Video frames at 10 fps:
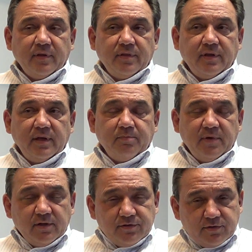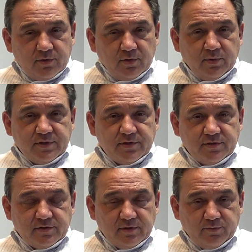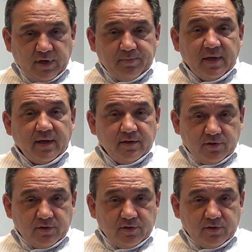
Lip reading: the middle school, which is right behind